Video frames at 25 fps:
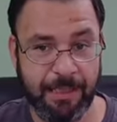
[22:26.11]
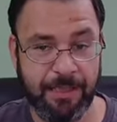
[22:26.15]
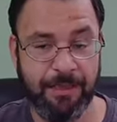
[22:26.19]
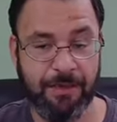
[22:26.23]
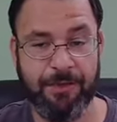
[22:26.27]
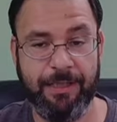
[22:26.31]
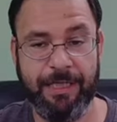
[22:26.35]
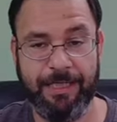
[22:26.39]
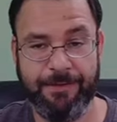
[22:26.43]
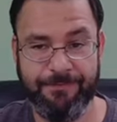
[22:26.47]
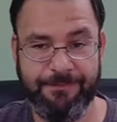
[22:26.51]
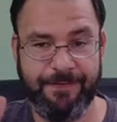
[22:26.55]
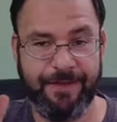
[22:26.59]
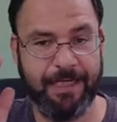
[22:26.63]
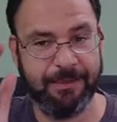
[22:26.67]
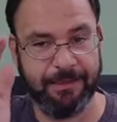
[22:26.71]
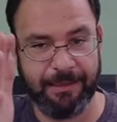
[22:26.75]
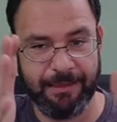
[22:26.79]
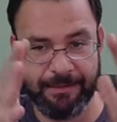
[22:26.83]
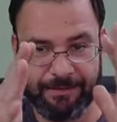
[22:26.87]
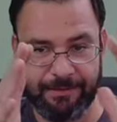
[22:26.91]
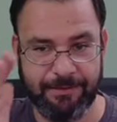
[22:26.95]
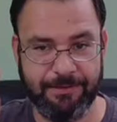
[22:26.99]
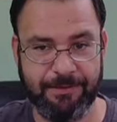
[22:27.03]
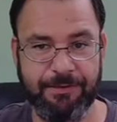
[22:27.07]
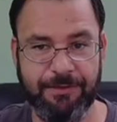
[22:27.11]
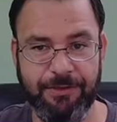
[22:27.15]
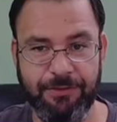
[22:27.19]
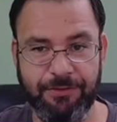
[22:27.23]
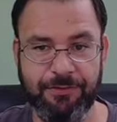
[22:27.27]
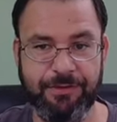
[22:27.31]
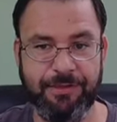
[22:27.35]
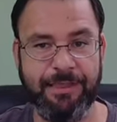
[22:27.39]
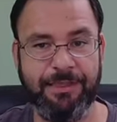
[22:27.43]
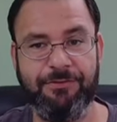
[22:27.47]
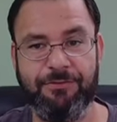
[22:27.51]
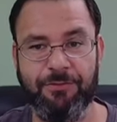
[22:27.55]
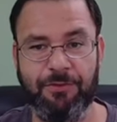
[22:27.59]
Okay, in fact, let's just use
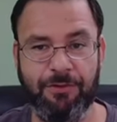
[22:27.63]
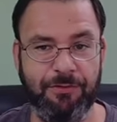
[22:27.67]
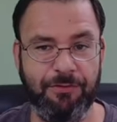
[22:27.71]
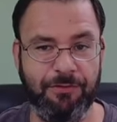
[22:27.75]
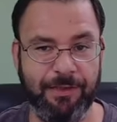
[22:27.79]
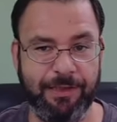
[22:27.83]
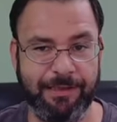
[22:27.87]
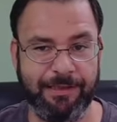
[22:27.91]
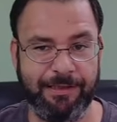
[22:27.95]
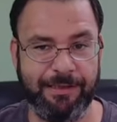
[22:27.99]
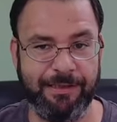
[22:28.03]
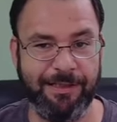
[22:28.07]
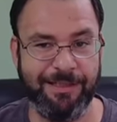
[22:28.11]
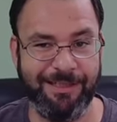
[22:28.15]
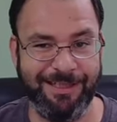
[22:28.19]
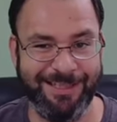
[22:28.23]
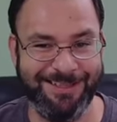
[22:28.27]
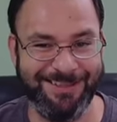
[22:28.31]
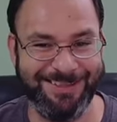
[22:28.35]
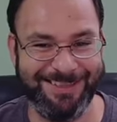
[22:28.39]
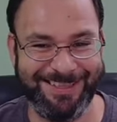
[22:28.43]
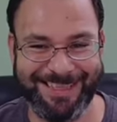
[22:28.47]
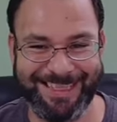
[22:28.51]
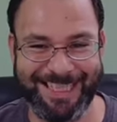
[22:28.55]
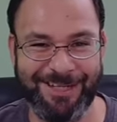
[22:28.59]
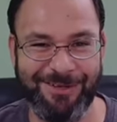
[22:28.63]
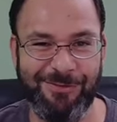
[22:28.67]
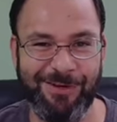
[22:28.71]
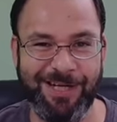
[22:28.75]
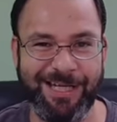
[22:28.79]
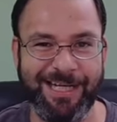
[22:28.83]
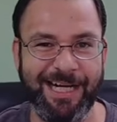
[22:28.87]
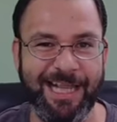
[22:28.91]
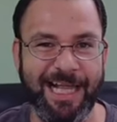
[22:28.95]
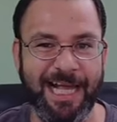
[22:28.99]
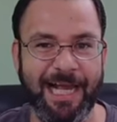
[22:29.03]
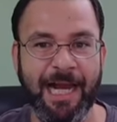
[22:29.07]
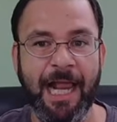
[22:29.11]
this real quick to, you know, segue to
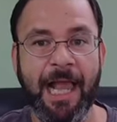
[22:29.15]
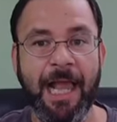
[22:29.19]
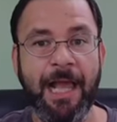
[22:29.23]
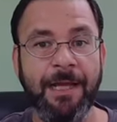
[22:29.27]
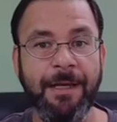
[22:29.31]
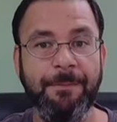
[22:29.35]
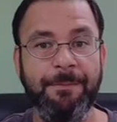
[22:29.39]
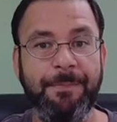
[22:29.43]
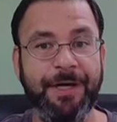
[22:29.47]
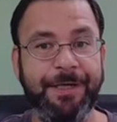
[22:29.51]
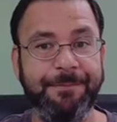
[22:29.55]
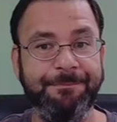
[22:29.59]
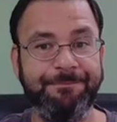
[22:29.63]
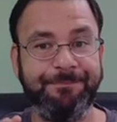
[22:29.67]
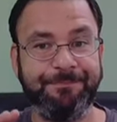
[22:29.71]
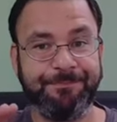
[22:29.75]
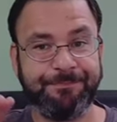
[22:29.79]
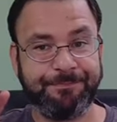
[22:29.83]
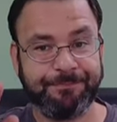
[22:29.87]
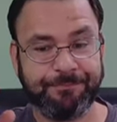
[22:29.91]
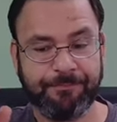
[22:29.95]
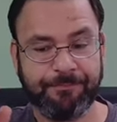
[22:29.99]
that. But,